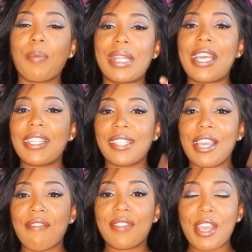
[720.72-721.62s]
Please
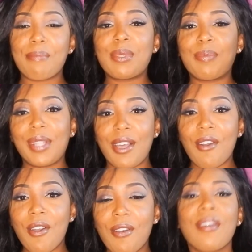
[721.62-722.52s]
leave tips
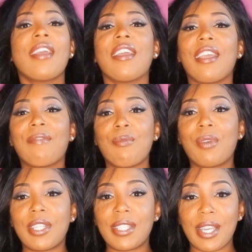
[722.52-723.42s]
below. If you
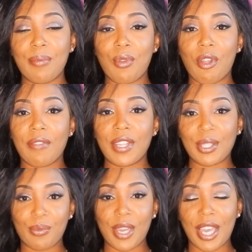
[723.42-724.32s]
want to see more of this
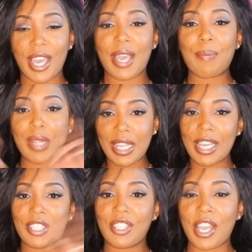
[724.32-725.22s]
wig,
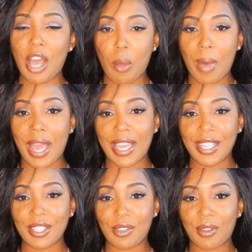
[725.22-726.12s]
please check out my
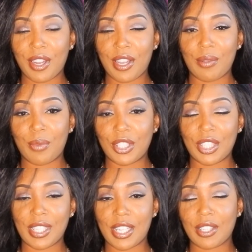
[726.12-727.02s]
Instagram, which
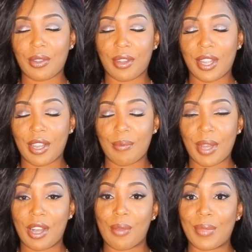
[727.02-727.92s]
is
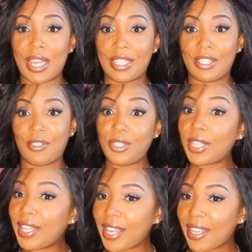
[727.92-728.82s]
Instagram. It's
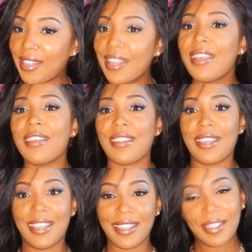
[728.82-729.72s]
Jalen.
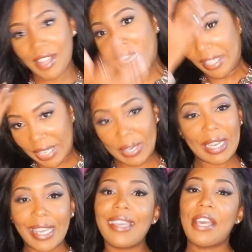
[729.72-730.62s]
Like
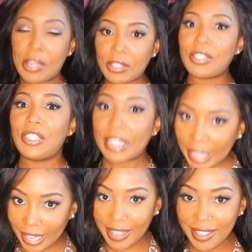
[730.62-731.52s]
literally, it's
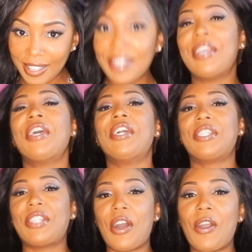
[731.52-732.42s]
Jalen.
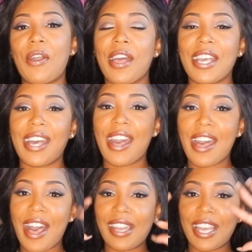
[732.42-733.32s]
So
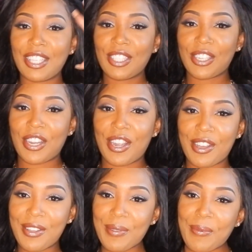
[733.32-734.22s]
holla at your
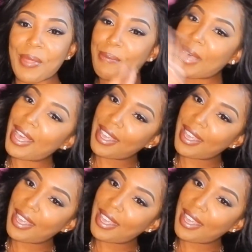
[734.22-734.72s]
girl. Bye.